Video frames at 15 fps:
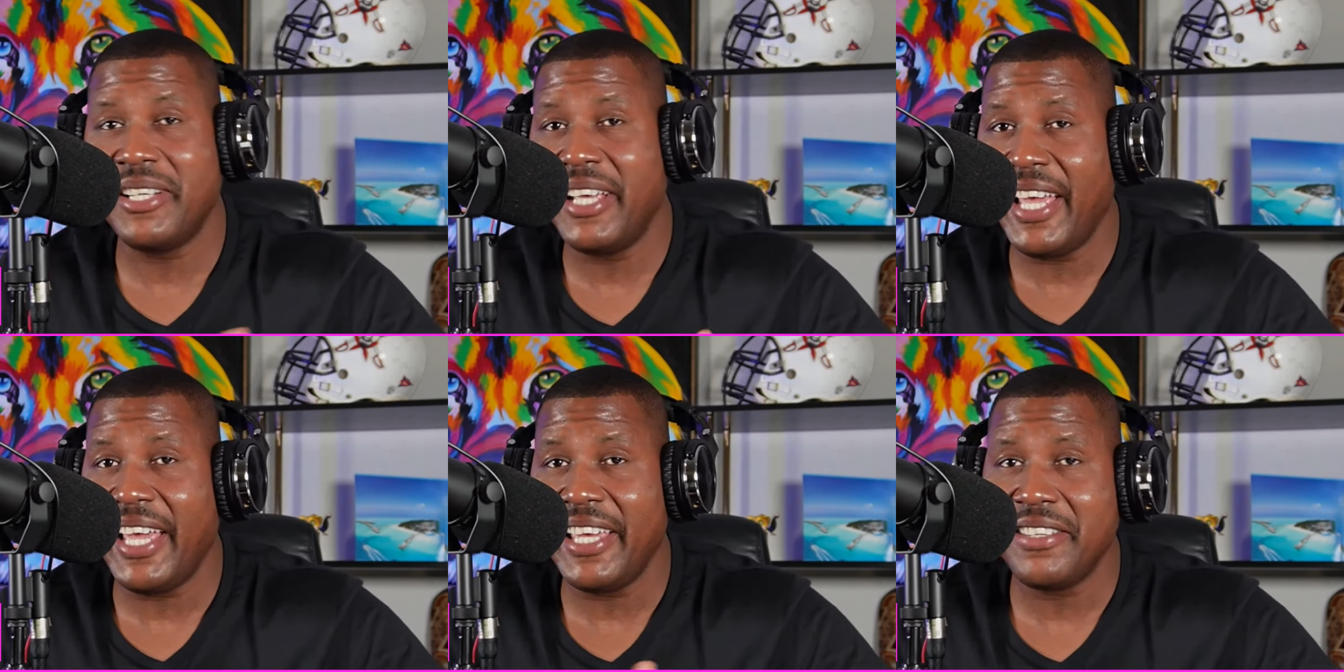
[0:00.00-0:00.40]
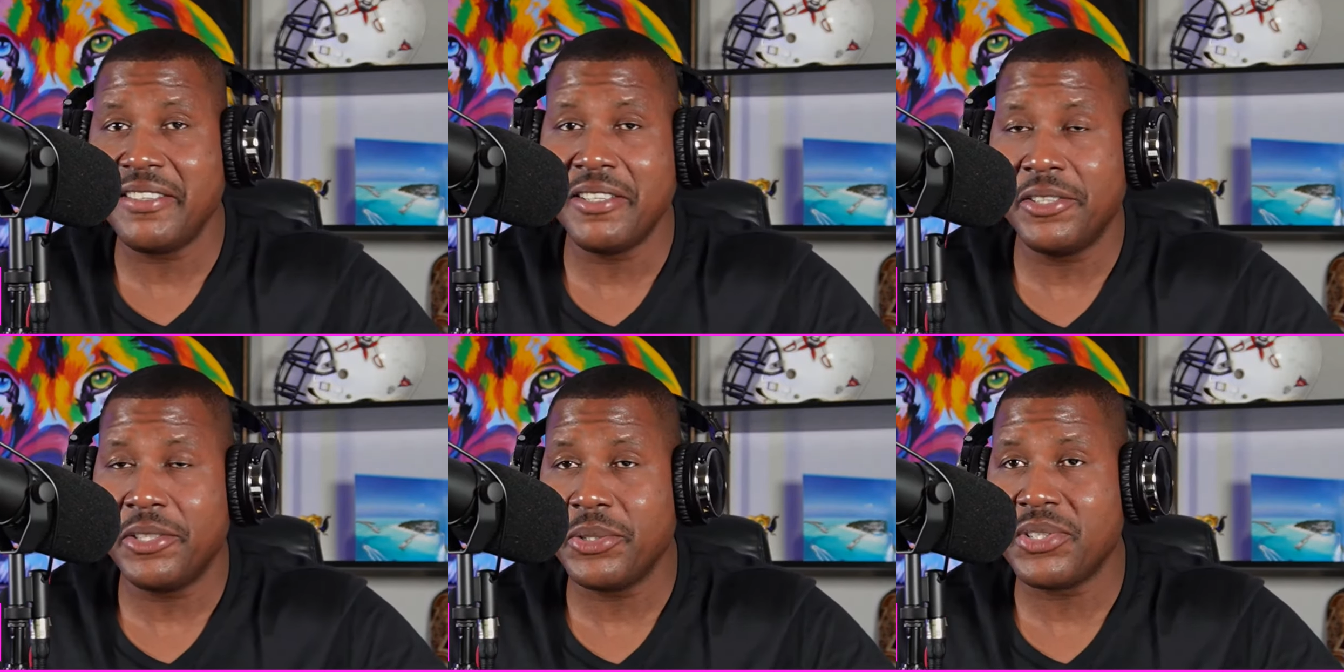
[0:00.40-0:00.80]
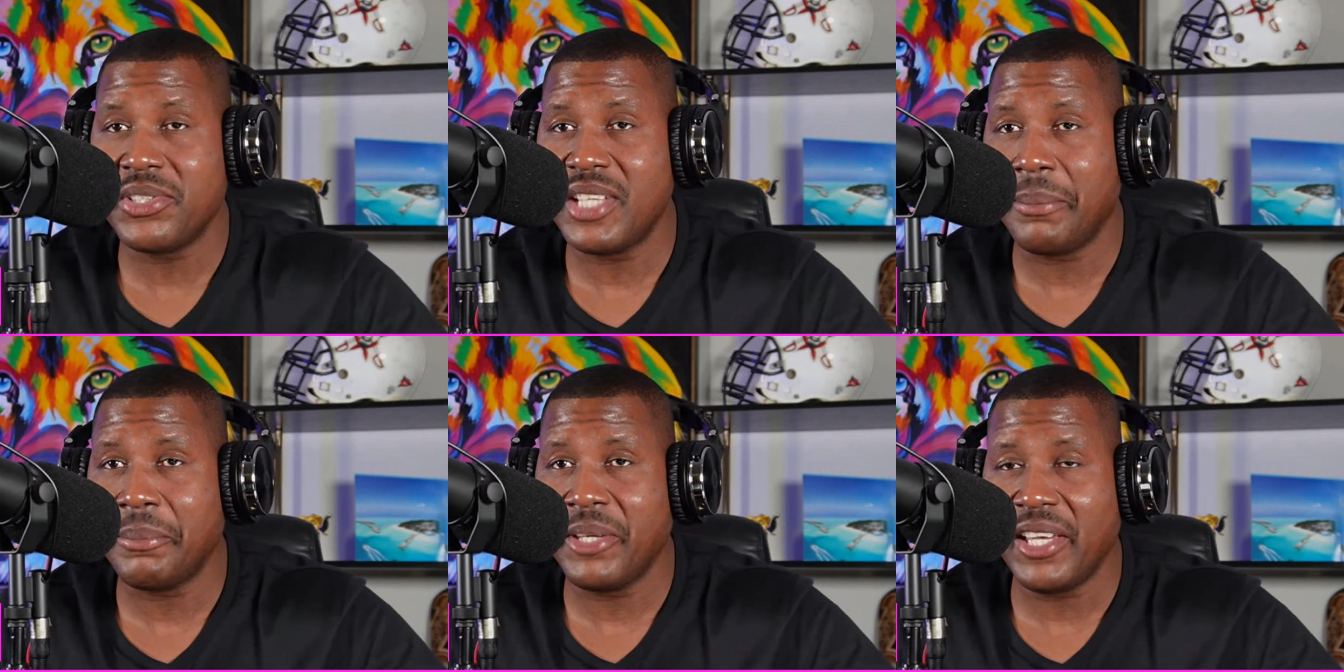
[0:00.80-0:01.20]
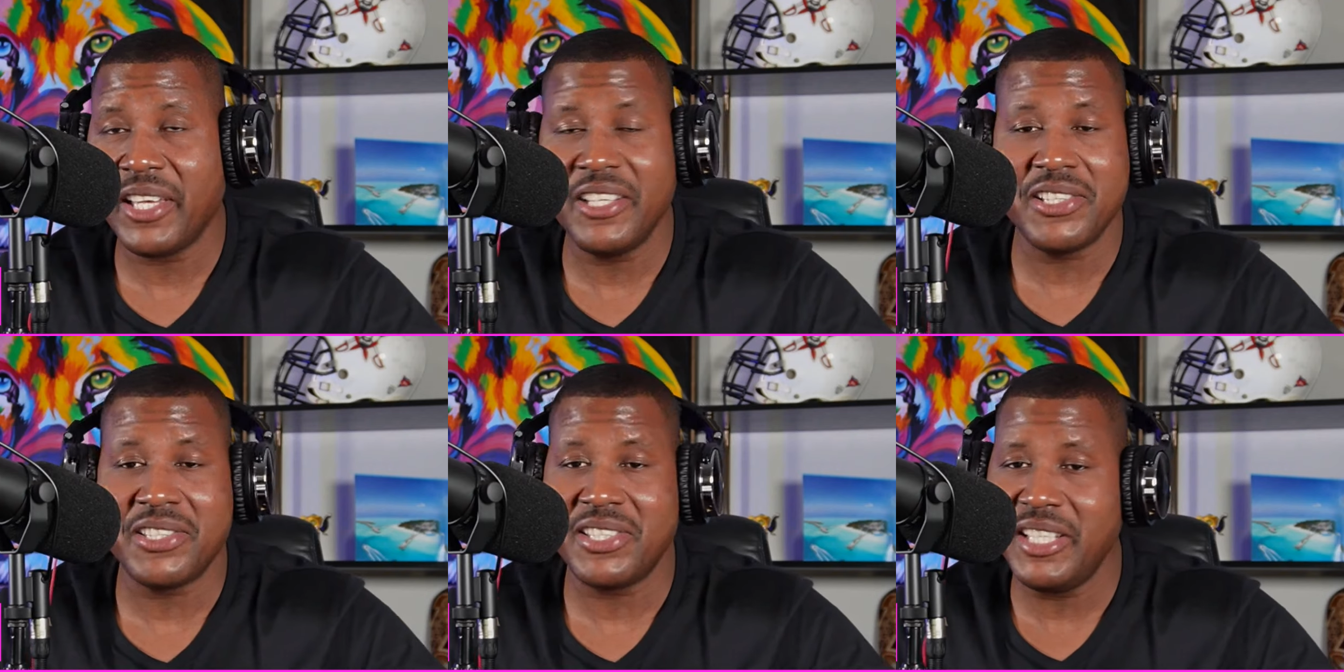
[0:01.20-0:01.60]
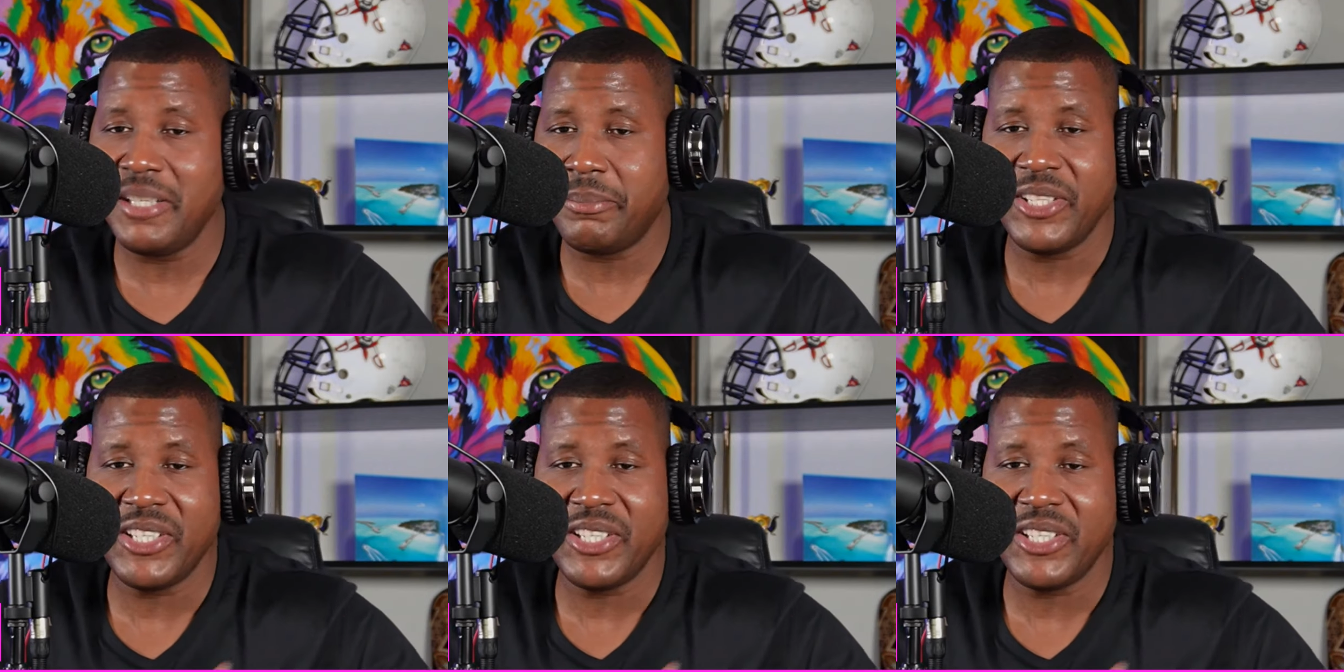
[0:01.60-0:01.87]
hey, you know, stop kicking the seat.